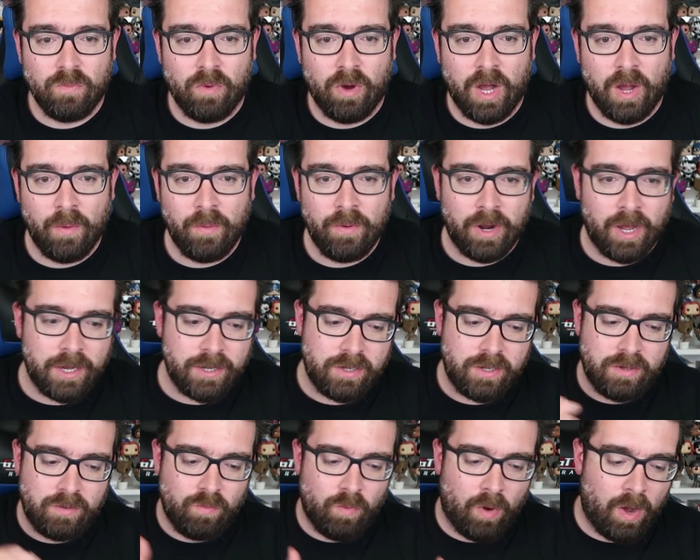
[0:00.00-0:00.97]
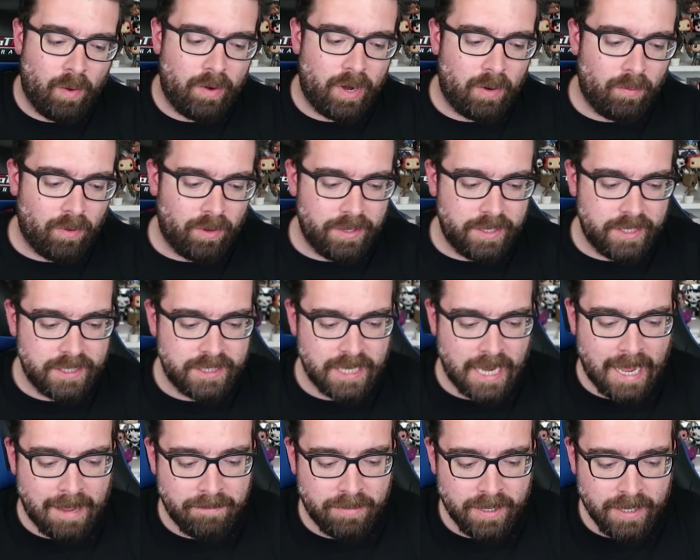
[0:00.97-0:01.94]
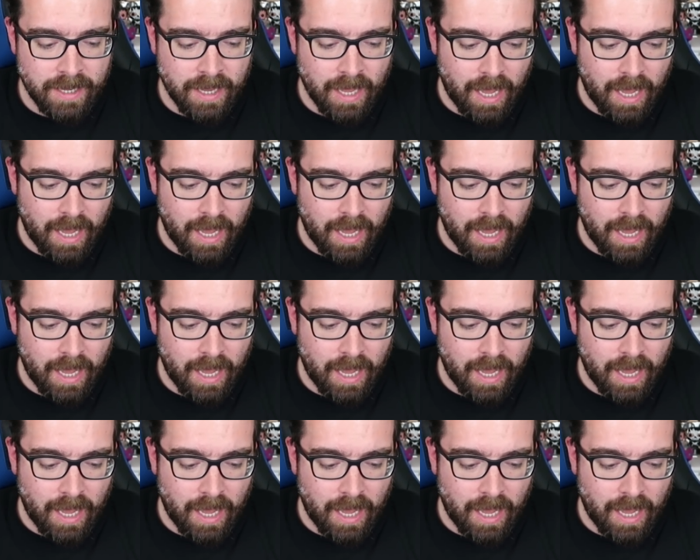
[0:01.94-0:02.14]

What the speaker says: Why would I want this app?